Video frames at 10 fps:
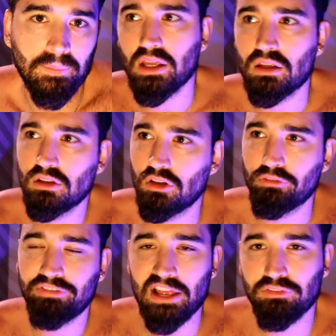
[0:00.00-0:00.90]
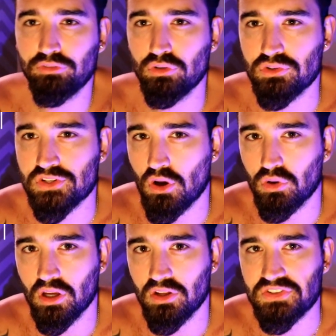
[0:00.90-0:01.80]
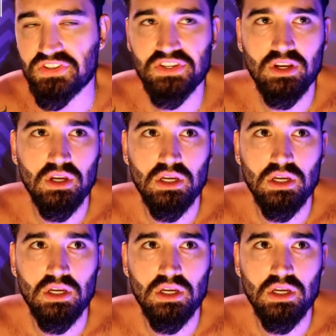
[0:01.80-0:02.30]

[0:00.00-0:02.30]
like you know fast food, sodas,